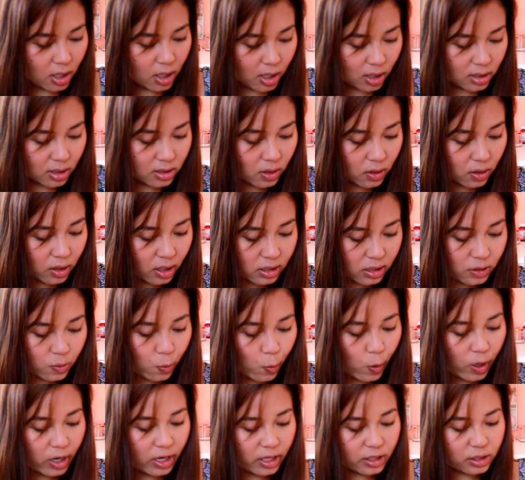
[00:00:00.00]
So this
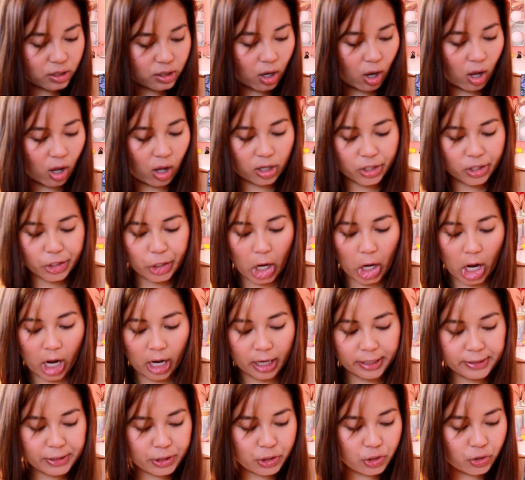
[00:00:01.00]
one is called
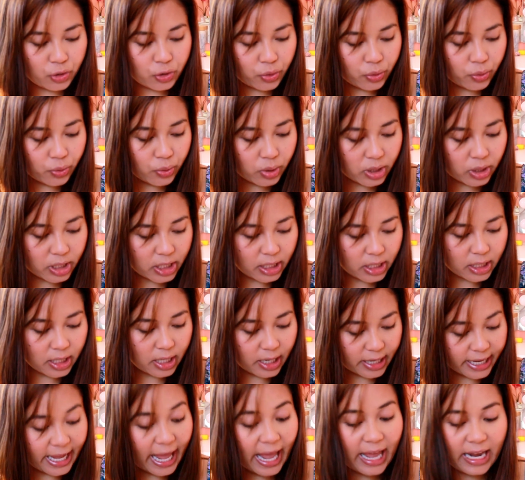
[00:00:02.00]
Contour,
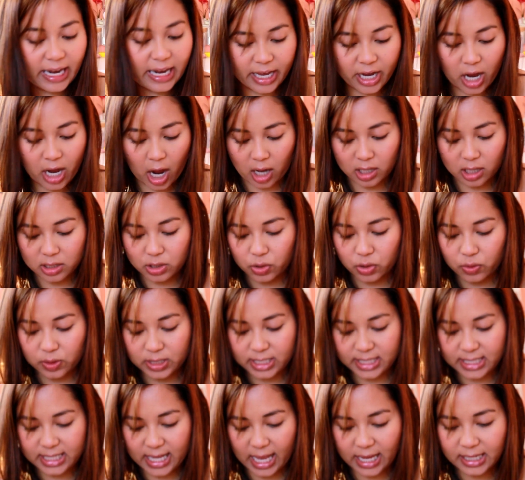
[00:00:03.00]
Katie Contour
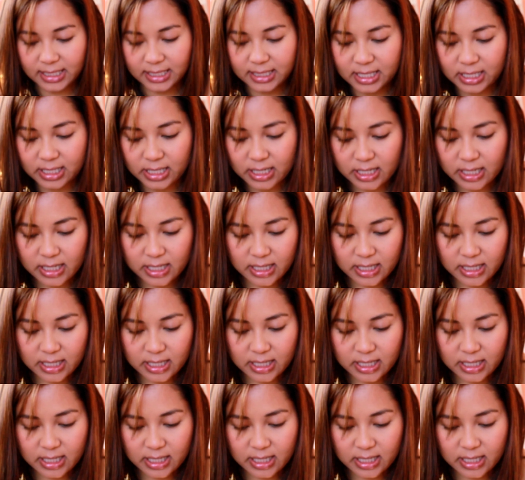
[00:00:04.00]
Set.